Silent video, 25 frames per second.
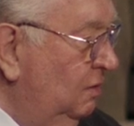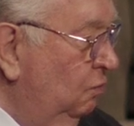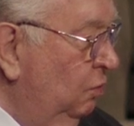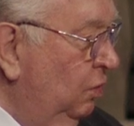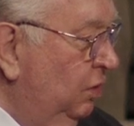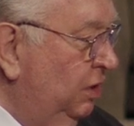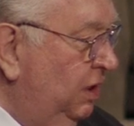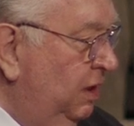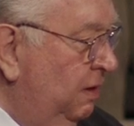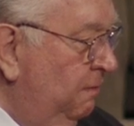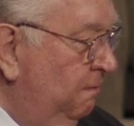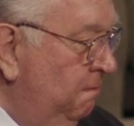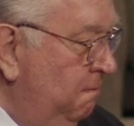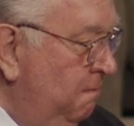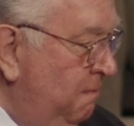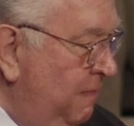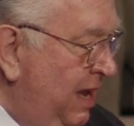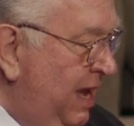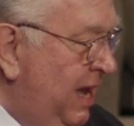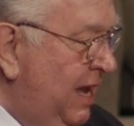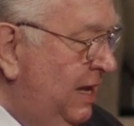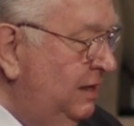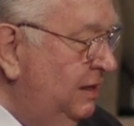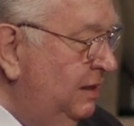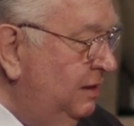We're
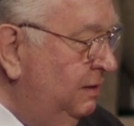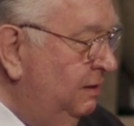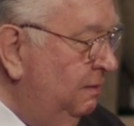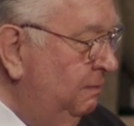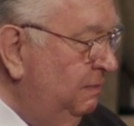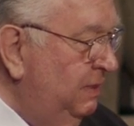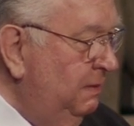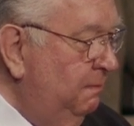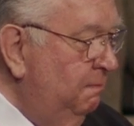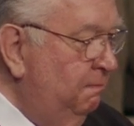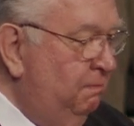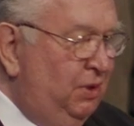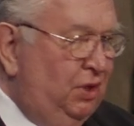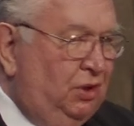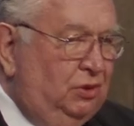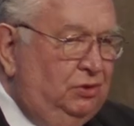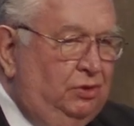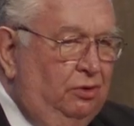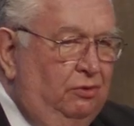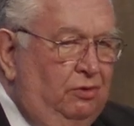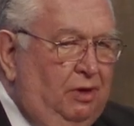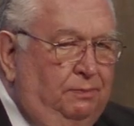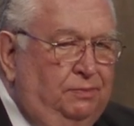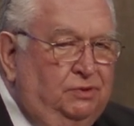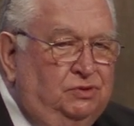commanded to be
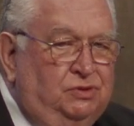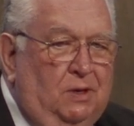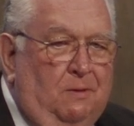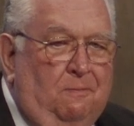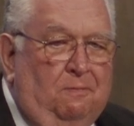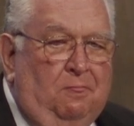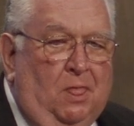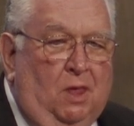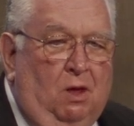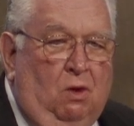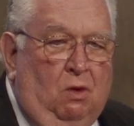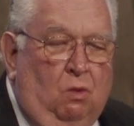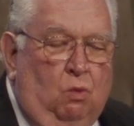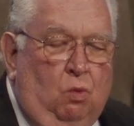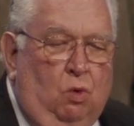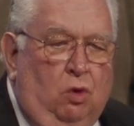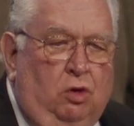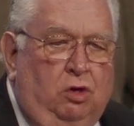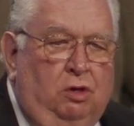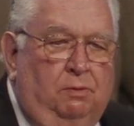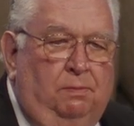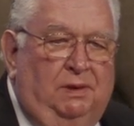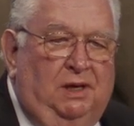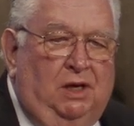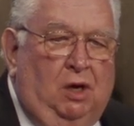builder-uppers.
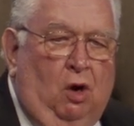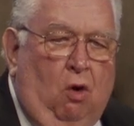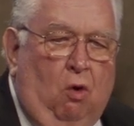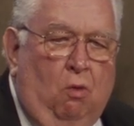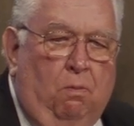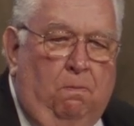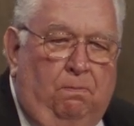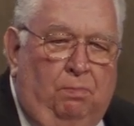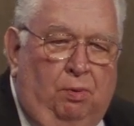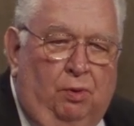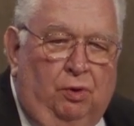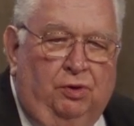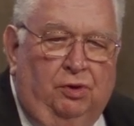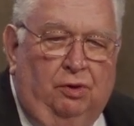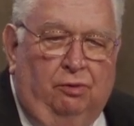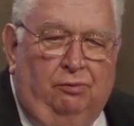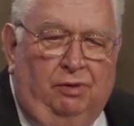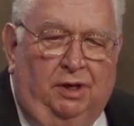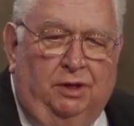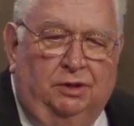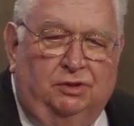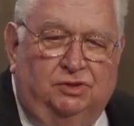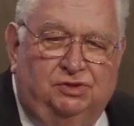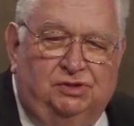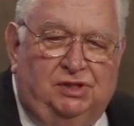We're to be
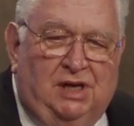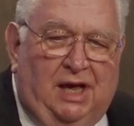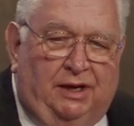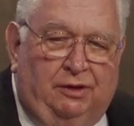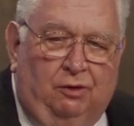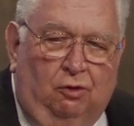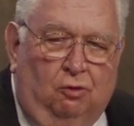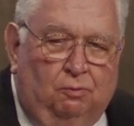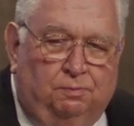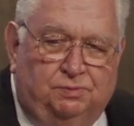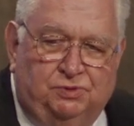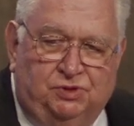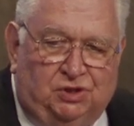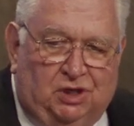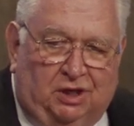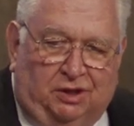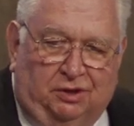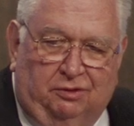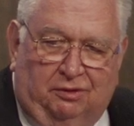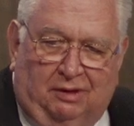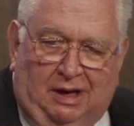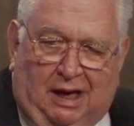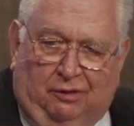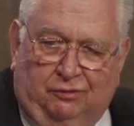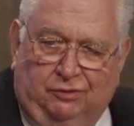hope-putter-inners, not
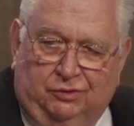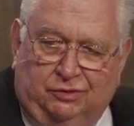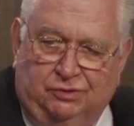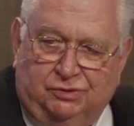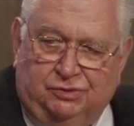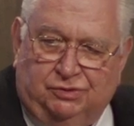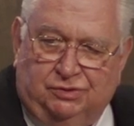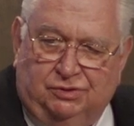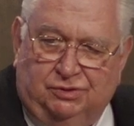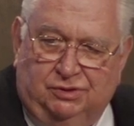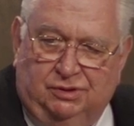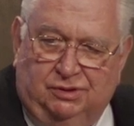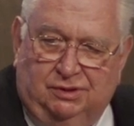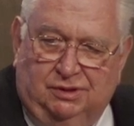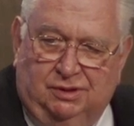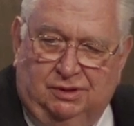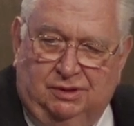hope-sucker-outers.